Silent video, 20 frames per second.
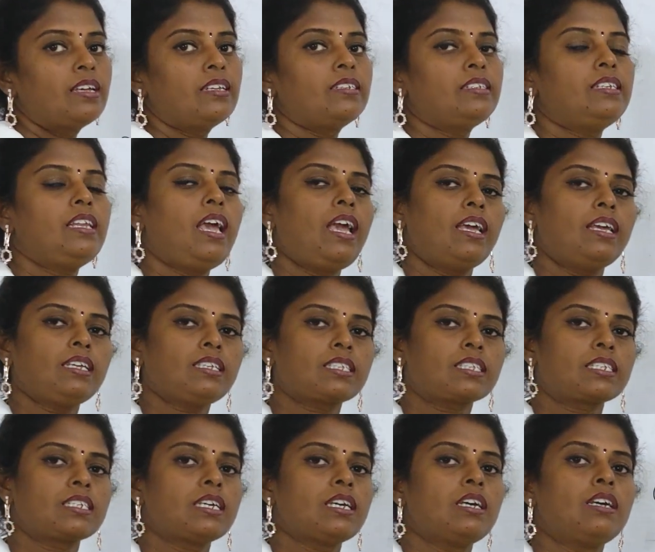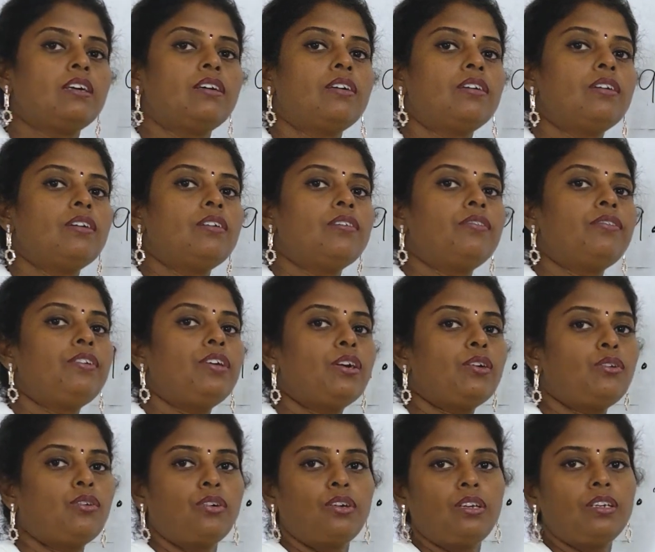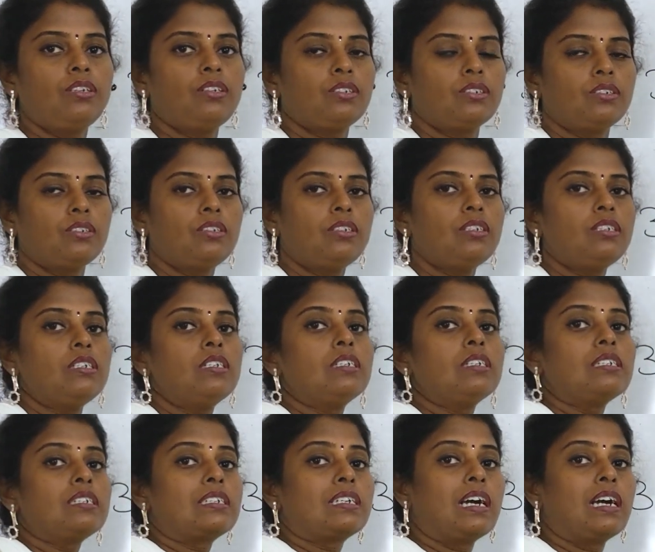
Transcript: Next, we are going to